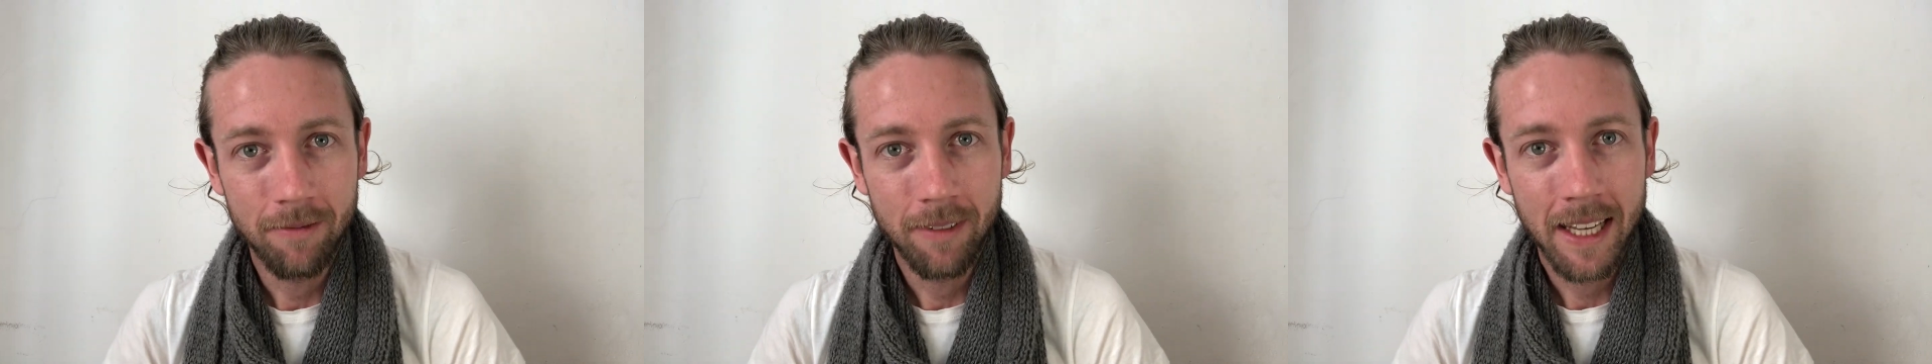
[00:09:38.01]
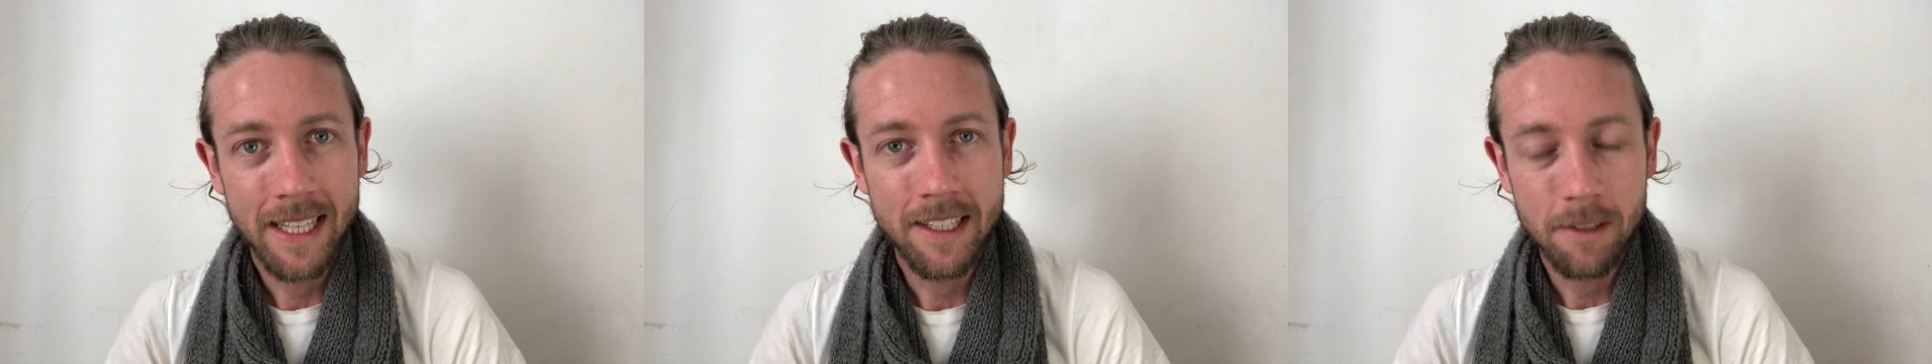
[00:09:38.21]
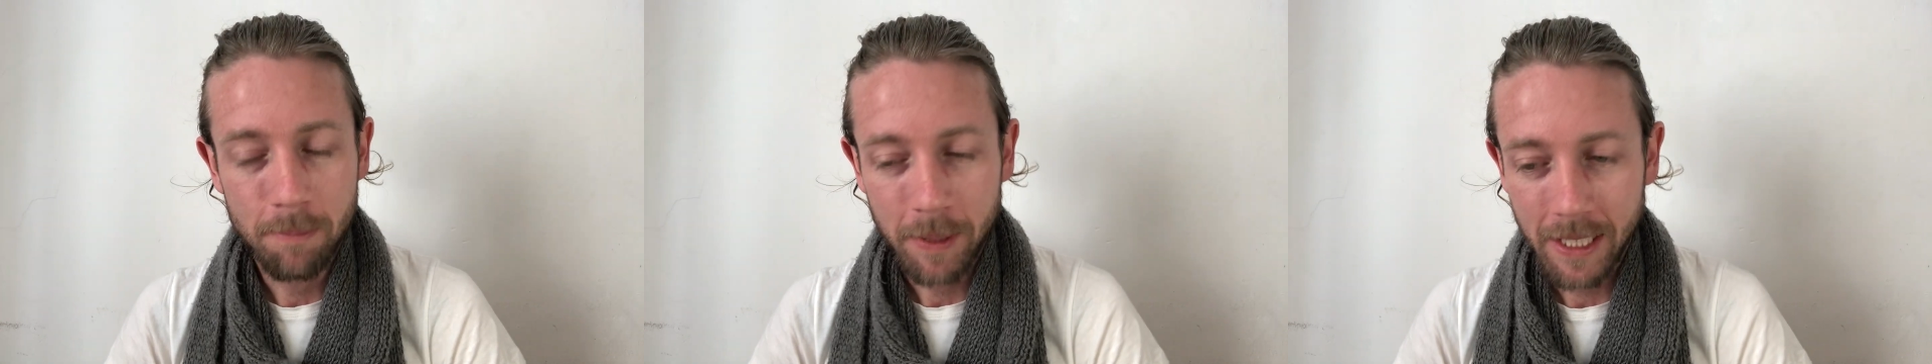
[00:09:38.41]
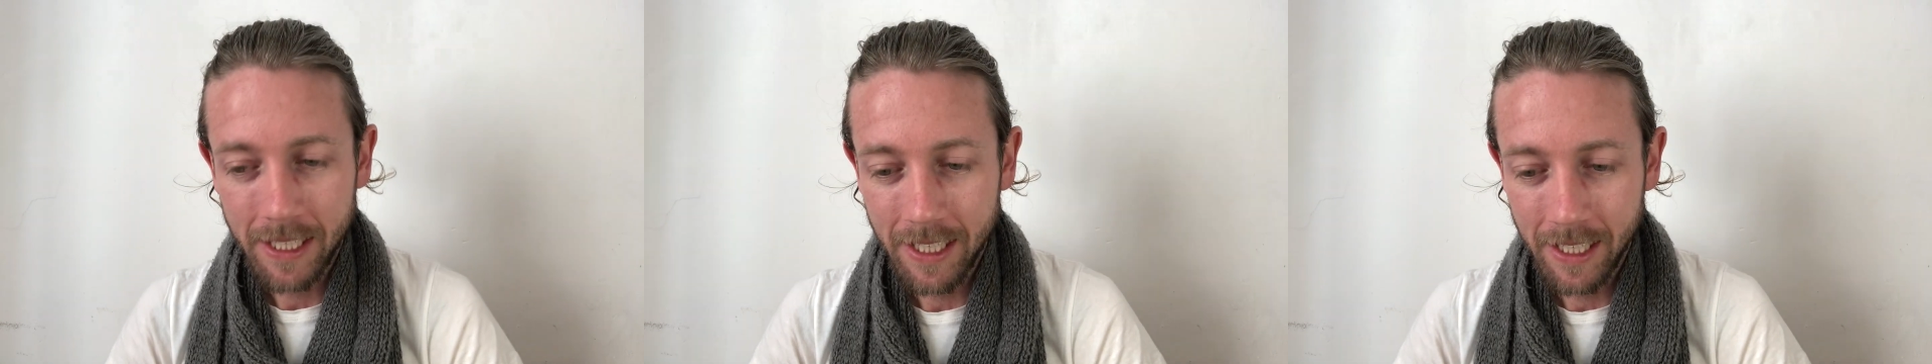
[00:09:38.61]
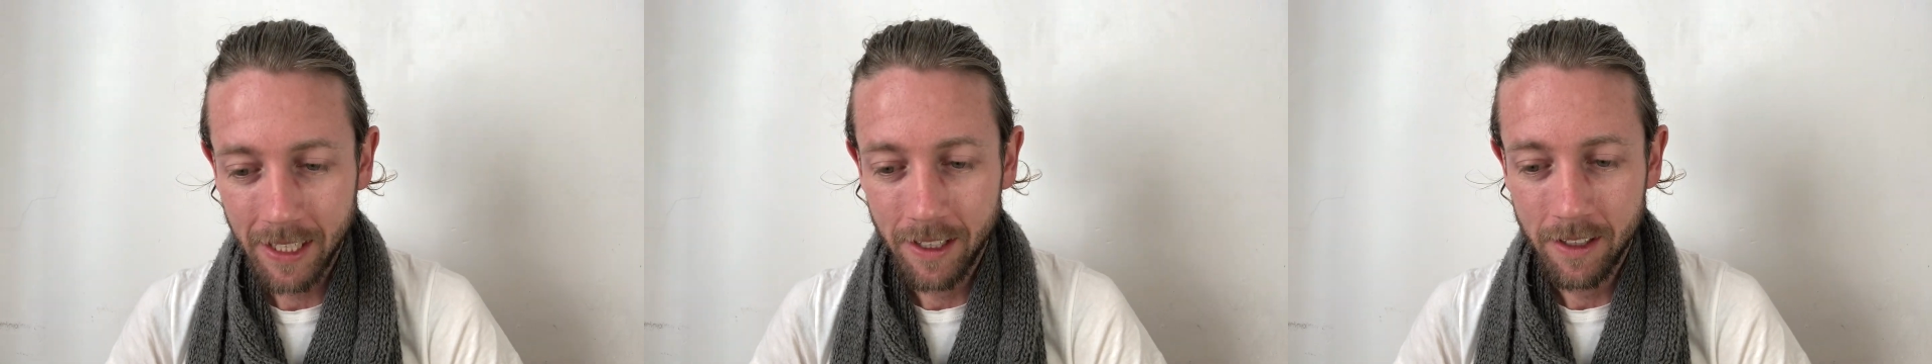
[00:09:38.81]
is
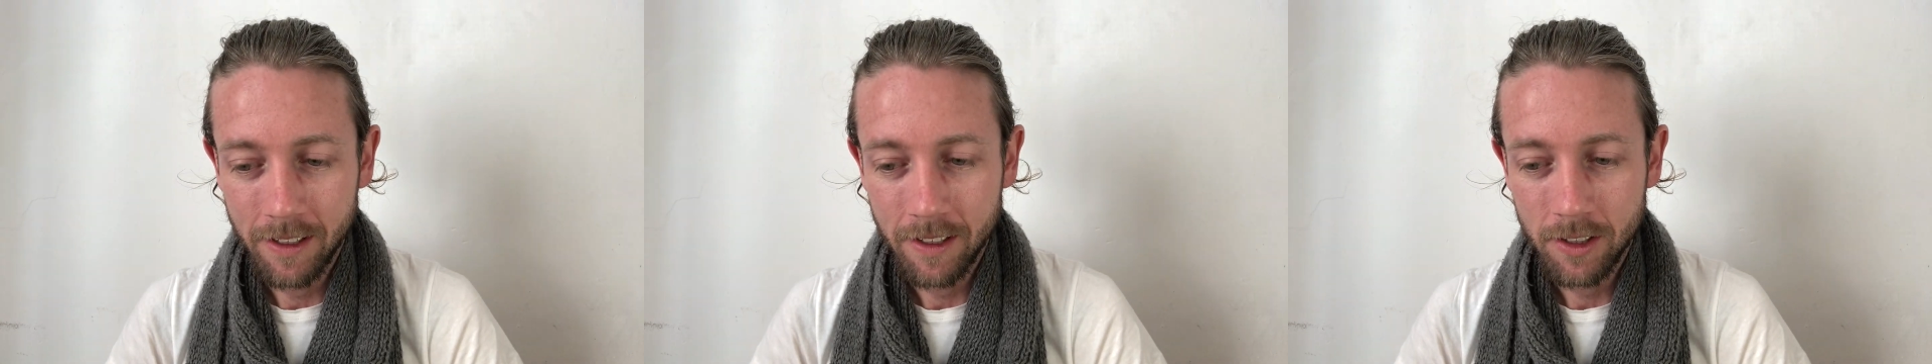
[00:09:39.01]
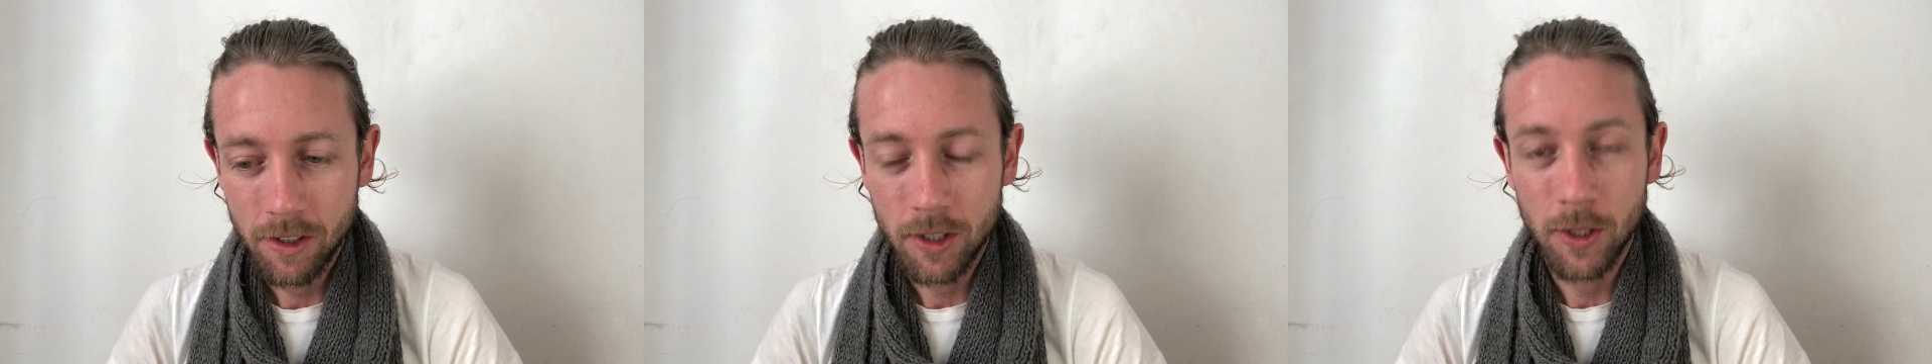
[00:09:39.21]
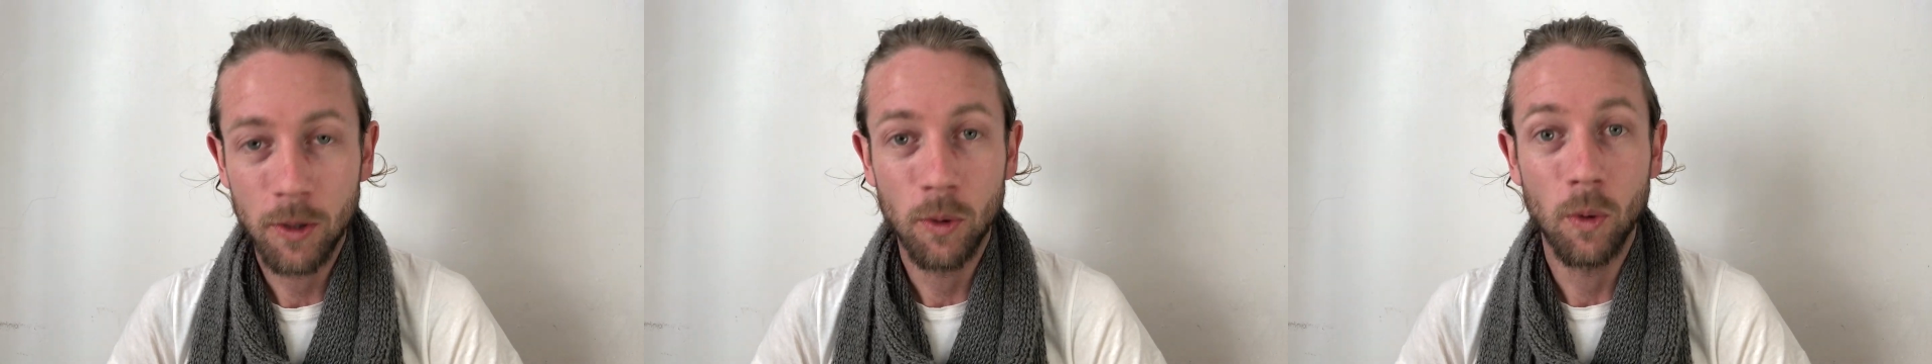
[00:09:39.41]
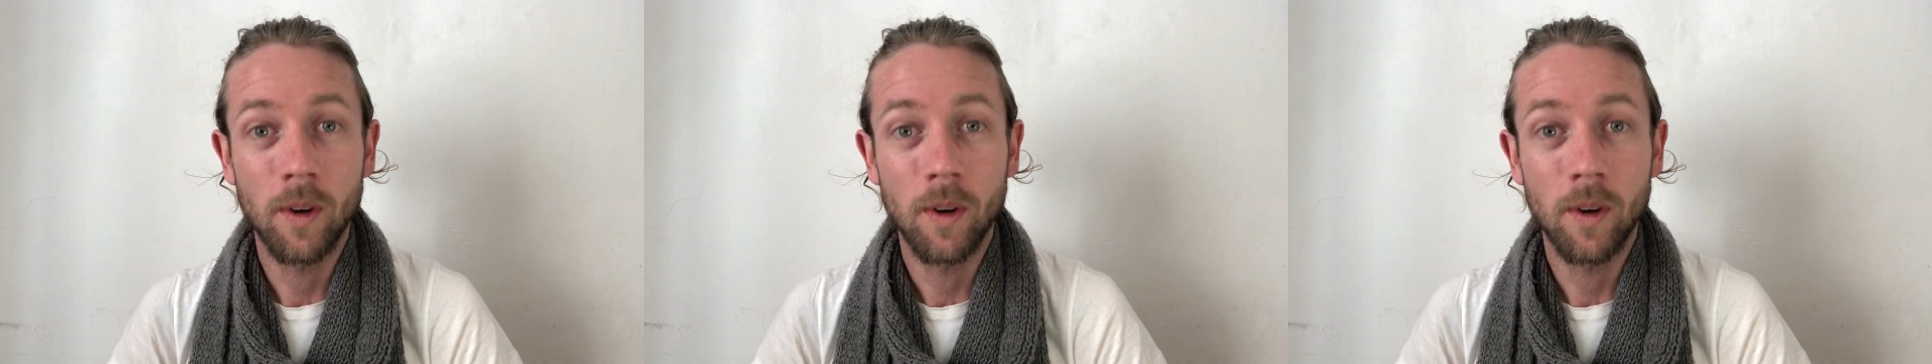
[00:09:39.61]
speaking to